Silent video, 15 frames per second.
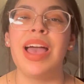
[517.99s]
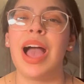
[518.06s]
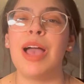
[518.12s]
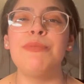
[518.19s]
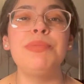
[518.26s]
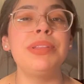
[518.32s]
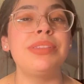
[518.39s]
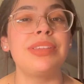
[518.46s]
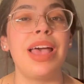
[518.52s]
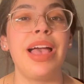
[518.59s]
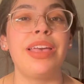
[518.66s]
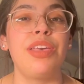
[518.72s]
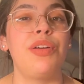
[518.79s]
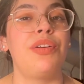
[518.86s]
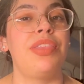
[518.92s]
I've been
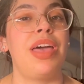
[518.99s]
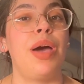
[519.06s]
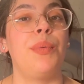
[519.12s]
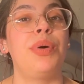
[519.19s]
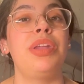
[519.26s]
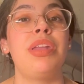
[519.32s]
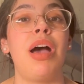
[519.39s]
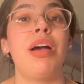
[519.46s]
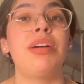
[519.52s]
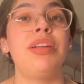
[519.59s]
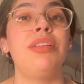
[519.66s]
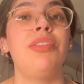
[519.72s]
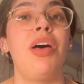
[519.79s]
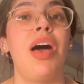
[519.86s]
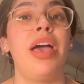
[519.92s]
slacking on that one, not
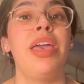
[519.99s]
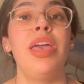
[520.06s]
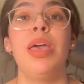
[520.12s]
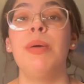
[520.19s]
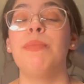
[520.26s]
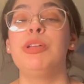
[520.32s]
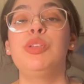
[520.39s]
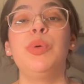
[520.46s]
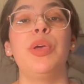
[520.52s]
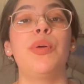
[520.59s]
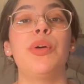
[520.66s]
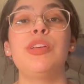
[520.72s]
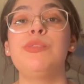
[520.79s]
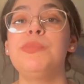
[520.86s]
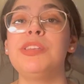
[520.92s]
gonna lie. Between
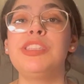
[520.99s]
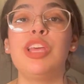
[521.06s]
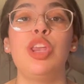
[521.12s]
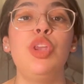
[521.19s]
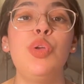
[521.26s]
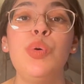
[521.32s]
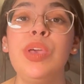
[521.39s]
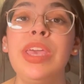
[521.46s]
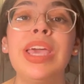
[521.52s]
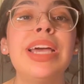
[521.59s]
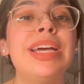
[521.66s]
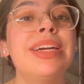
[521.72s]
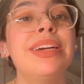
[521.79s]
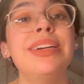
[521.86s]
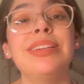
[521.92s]
Christmas and New
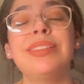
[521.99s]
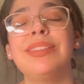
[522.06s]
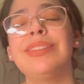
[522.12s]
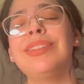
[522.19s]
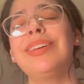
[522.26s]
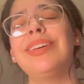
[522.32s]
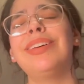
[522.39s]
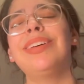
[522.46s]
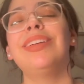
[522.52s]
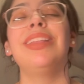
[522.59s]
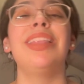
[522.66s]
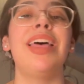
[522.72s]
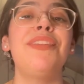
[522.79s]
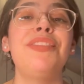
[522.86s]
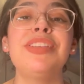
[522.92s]
Year's,
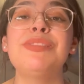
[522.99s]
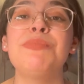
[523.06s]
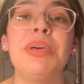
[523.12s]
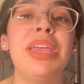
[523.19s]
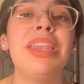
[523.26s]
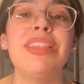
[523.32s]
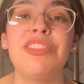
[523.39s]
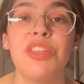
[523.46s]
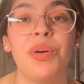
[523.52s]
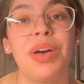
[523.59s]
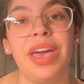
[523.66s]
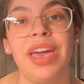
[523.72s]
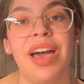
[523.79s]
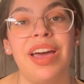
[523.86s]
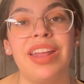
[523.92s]
life has been so
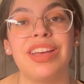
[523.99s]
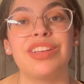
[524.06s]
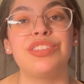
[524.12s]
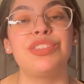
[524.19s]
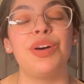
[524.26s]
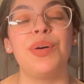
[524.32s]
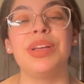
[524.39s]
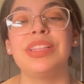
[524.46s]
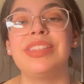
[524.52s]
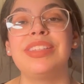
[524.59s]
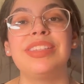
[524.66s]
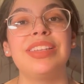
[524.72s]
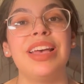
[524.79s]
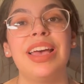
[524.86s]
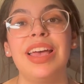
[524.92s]
chaotic. So
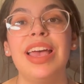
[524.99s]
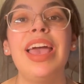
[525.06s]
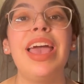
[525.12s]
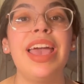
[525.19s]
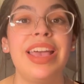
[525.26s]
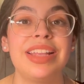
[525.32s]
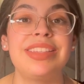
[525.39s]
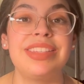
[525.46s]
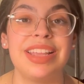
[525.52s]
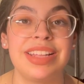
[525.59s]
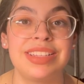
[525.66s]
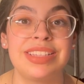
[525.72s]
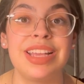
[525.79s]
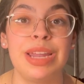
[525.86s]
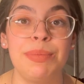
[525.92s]
it's, it's,
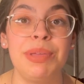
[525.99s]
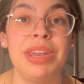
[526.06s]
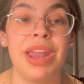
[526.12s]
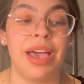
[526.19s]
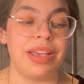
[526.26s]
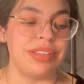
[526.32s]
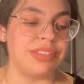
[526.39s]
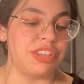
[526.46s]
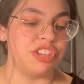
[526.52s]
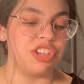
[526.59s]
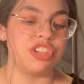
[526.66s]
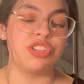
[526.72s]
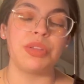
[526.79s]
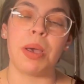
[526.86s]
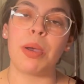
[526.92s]
it's gonna be nice to
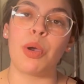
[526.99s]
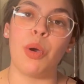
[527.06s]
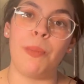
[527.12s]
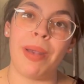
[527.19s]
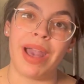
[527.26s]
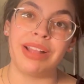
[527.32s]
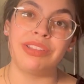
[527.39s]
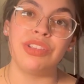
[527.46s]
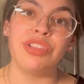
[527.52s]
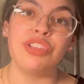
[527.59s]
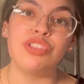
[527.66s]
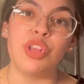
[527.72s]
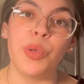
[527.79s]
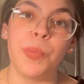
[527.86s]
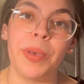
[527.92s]
just go back to the
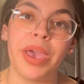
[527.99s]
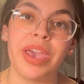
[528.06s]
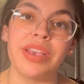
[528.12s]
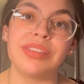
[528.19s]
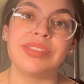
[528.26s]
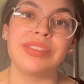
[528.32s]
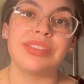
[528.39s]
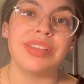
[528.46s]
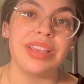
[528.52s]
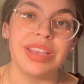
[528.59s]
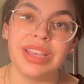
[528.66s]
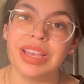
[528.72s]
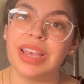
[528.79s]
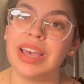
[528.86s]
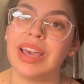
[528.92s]
slow pace
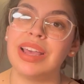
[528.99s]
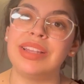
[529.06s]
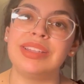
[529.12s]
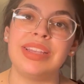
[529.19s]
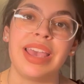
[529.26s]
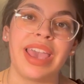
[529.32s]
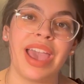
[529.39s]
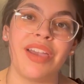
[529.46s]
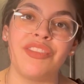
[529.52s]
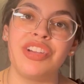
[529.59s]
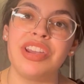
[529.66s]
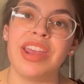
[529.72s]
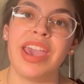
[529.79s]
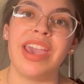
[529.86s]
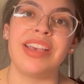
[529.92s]
and take
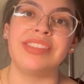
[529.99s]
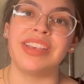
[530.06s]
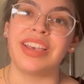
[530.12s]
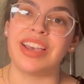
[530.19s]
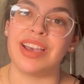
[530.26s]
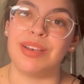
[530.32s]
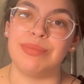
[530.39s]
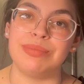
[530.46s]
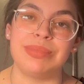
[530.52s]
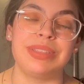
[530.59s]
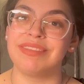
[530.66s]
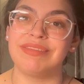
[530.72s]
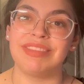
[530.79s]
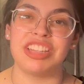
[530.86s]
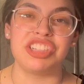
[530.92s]
every day as it comes.
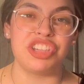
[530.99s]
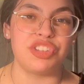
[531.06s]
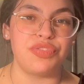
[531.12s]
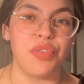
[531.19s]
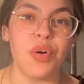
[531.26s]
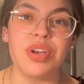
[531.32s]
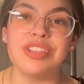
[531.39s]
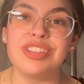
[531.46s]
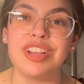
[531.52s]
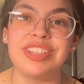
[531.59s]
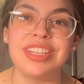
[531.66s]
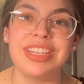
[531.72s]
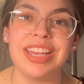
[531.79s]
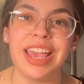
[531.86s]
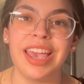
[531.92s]
Let's just focus on
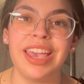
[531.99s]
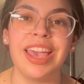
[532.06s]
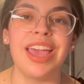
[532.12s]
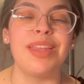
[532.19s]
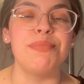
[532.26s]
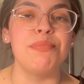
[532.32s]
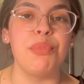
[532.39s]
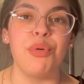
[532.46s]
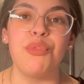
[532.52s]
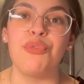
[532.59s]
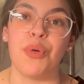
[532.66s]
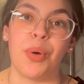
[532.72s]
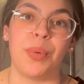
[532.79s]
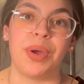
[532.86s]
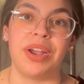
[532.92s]
today and move
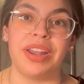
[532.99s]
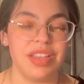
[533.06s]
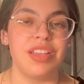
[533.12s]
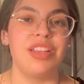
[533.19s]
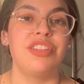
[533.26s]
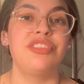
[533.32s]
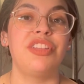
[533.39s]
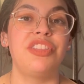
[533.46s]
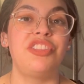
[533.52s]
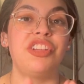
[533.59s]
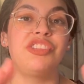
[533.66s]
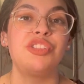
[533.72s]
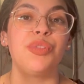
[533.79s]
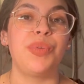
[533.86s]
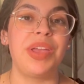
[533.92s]
forward. So
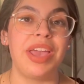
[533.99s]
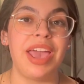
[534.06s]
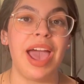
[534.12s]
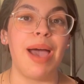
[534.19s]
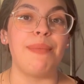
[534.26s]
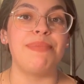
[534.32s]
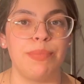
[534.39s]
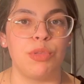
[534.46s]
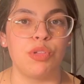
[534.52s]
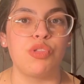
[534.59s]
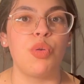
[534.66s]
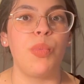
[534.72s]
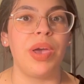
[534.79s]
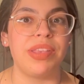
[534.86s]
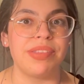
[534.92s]
just to recap, those
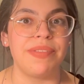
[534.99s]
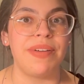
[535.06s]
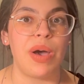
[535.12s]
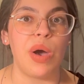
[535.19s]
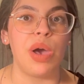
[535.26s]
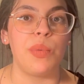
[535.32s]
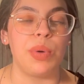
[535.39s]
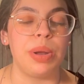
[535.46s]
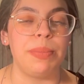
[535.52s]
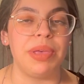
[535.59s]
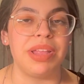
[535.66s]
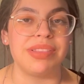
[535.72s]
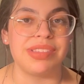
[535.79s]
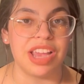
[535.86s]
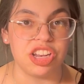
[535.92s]
are ways of how I want to be
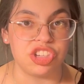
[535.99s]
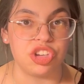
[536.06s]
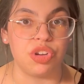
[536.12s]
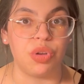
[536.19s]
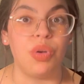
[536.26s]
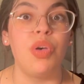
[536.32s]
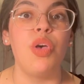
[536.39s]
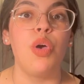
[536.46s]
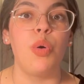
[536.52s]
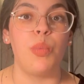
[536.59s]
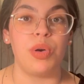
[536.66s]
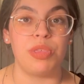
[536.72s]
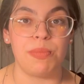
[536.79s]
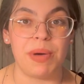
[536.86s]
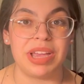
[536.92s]
intentional
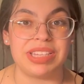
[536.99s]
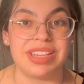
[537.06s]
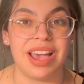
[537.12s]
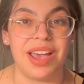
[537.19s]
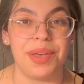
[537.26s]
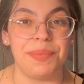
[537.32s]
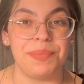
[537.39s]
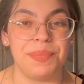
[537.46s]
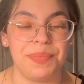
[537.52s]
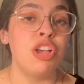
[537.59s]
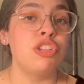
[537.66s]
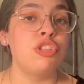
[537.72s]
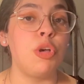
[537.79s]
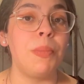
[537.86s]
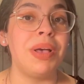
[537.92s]
with my time.
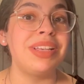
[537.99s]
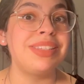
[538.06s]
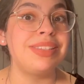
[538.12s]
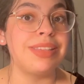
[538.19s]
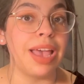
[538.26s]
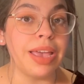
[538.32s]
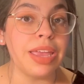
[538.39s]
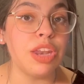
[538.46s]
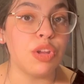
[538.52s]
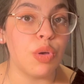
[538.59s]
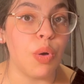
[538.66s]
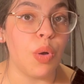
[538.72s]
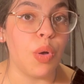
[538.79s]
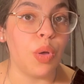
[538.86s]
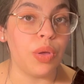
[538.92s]
So my second
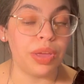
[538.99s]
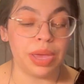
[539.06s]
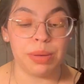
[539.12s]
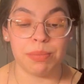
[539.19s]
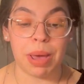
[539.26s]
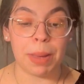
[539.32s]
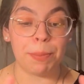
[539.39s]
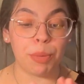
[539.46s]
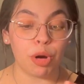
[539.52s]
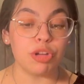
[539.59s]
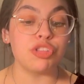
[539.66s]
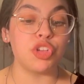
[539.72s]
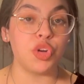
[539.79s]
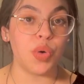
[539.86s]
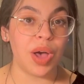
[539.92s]
goal in my
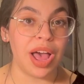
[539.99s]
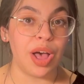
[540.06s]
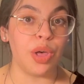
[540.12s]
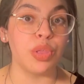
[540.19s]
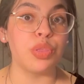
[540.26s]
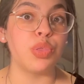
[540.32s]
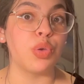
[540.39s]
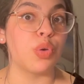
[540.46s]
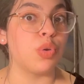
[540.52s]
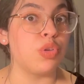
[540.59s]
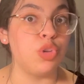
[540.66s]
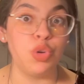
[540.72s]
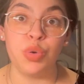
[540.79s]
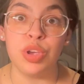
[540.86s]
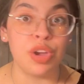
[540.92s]
personal health
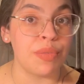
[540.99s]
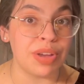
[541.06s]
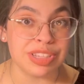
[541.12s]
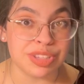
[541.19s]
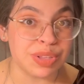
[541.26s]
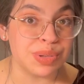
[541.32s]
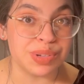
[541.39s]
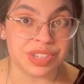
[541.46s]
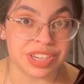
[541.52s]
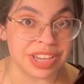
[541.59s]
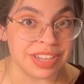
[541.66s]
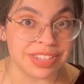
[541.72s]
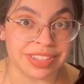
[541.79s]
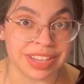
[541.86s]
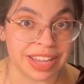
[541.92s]
New Year
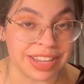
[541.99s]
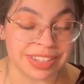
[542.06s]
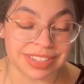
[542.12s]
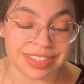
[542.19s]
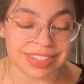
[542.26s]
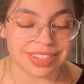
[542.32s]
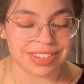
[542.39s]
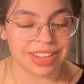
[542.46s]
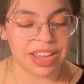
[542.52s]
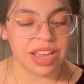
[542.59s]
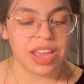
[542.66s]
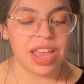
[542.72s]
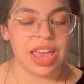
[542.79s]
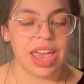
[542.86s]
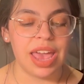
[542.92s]
resolutions list
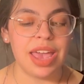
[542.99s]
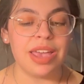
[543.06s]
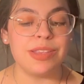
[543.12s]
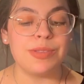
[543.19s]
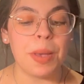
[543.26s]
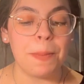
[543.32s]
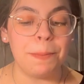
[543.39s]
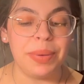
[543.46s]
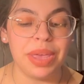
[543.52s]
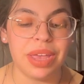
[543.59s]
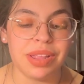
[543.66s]
is be